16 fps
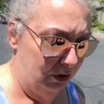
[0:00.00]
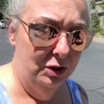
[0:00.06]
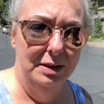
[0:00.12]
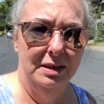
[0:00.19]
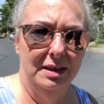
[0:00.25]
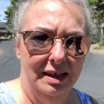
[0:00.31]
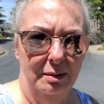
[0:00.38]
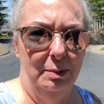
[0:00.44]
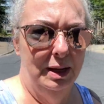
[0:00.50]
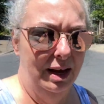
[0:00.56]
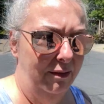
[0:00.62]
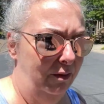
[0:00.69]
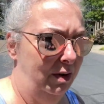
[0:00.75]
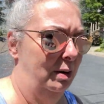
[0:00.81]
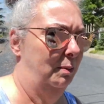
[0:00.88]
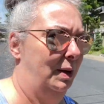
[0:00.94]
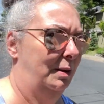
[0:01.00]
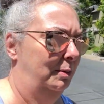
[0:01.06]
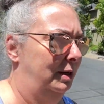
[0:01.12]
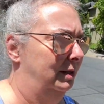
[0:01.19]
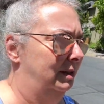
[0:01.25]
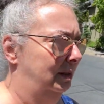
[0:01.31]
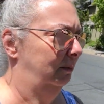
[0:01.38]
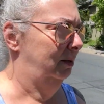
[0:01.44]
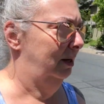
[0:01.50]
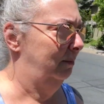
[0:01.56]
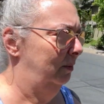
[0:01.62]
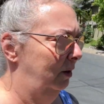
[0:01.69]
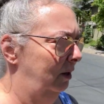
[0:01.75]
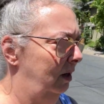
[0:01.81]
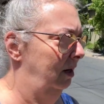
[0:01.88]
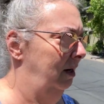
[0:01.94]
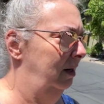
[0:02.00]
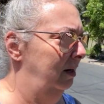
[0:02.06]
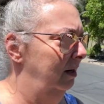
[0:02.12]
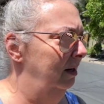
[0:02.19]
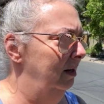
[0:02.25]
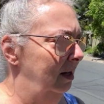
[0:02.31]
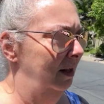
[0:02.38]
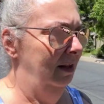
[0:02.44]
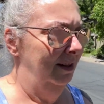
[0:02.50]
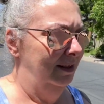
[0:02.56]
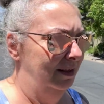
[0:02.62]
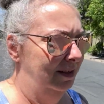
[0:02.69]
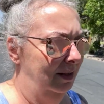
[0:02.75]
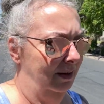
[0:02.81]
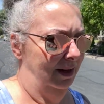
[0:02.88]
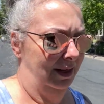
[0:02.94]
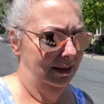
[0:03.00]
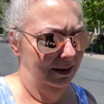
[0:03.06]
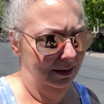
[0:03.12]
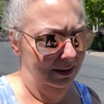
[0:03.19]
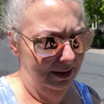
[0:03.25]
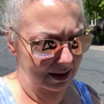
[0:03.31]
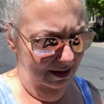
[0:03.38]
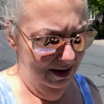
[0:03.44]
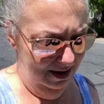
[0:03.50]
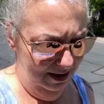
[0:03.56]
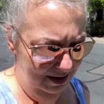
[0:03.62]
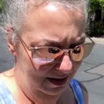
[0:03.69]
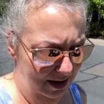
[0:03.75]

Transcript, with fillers: She's gonna be having a baby in September. So that's all done.